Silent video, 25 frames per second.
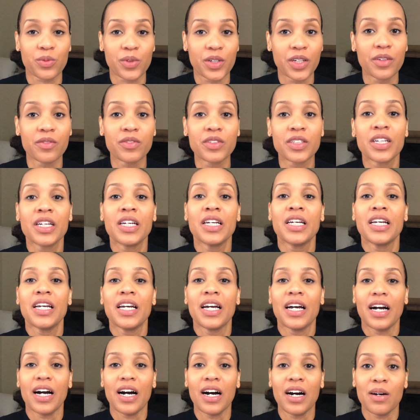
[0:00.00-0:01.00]
riffs.
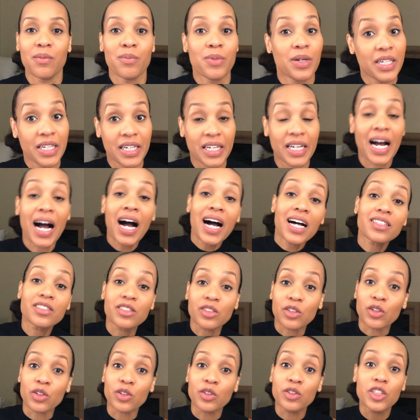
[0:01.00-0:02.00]
Uh, but in
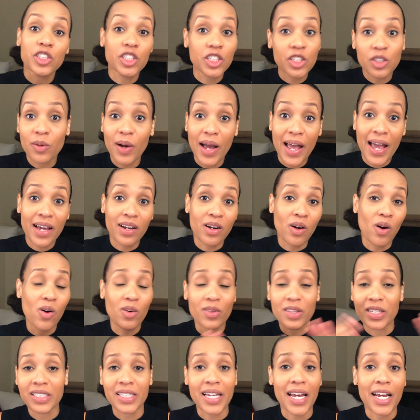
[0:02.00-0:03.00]
concert, she'll add all
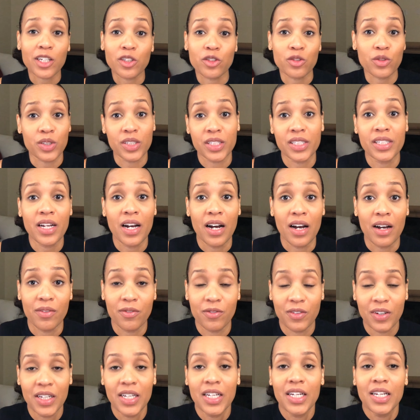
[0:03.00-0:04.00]
this extra
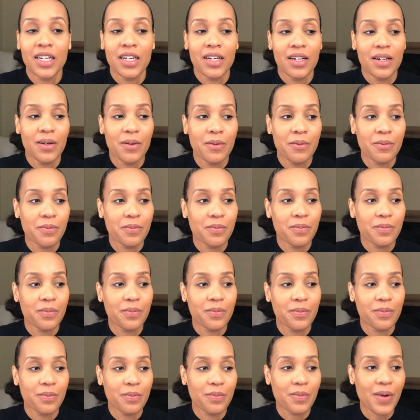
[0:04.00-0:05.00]
stuff.
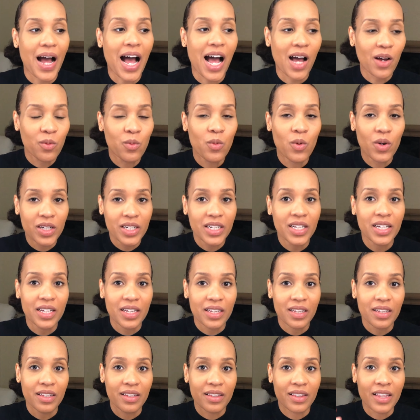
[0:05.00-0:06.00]
I wanted
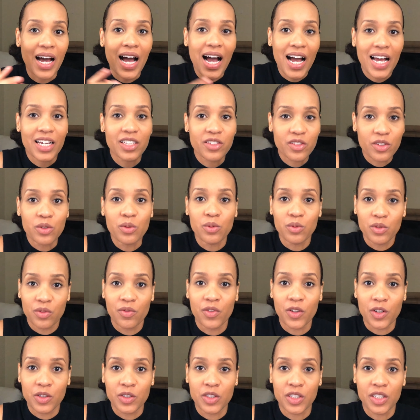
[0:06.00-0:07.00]
the iTunes
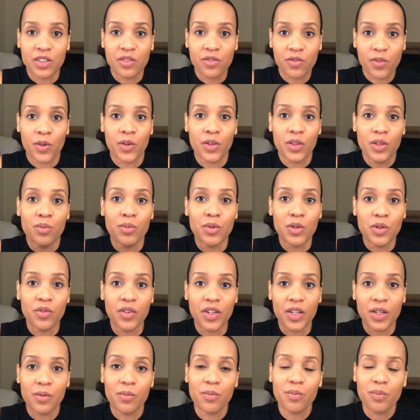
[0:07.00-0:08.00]
version for the
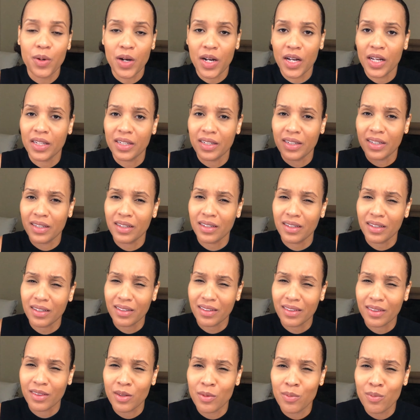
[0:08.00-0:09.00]
movie, but
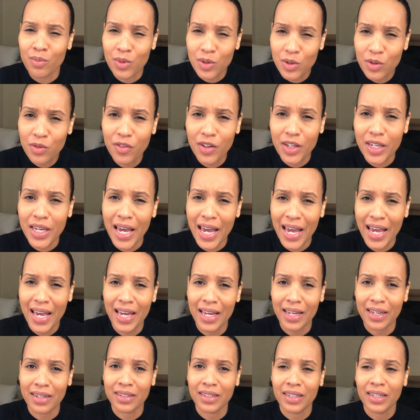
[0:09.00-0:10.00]
the movie
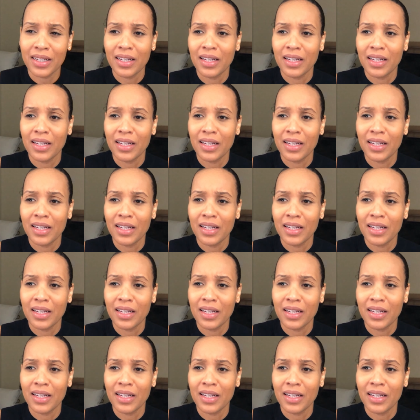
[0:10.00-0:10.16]
had,